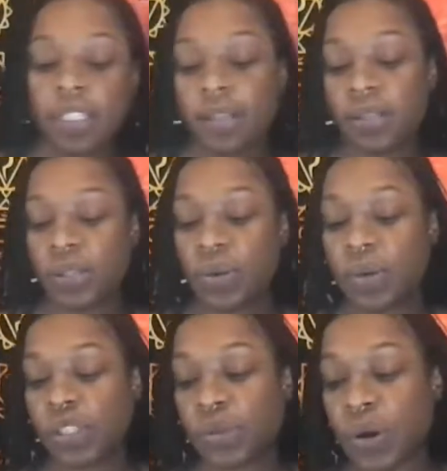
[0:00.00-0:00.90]
is the two of
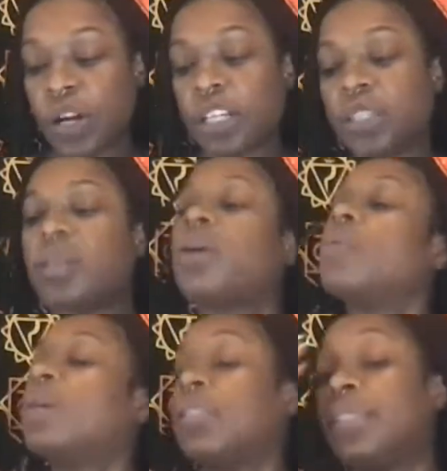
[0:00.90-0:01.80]
swords,
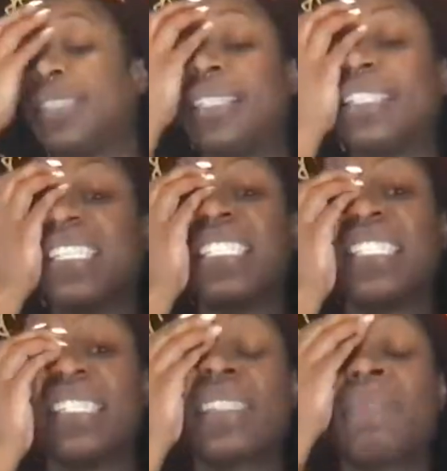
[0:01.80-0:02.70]
which is a
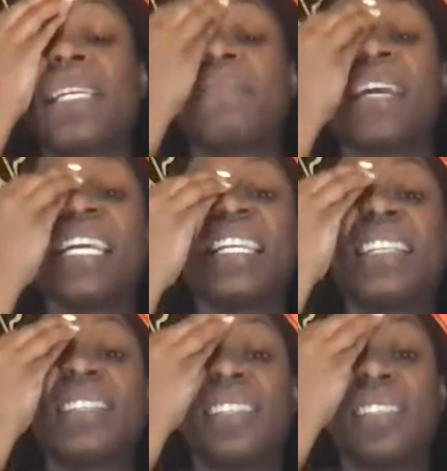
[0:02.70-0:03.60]
decision. Somebody's making a
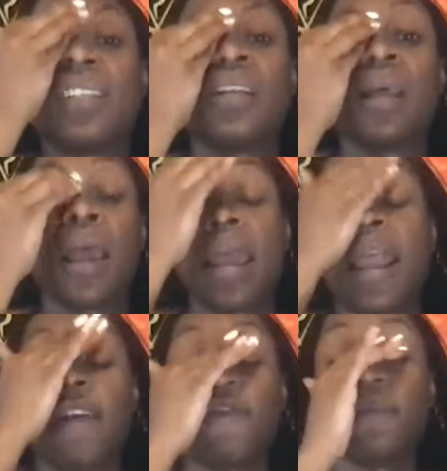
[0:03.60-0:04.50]
decision.
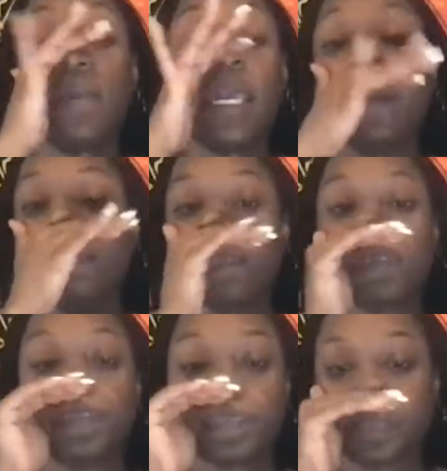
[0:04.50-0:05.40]
And for me,
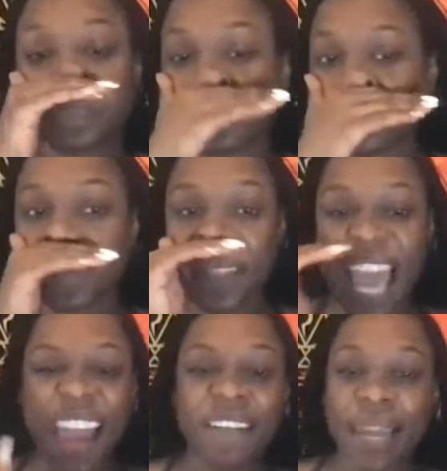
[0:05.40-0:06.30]

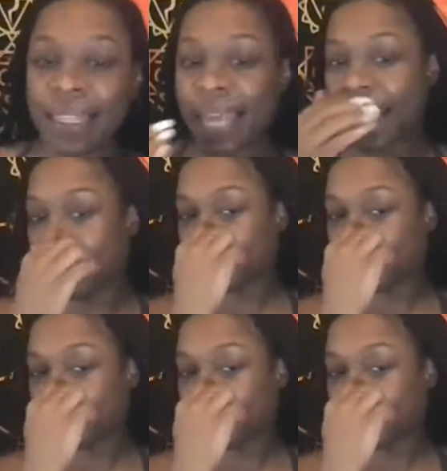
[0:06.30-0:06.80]
I don't like that.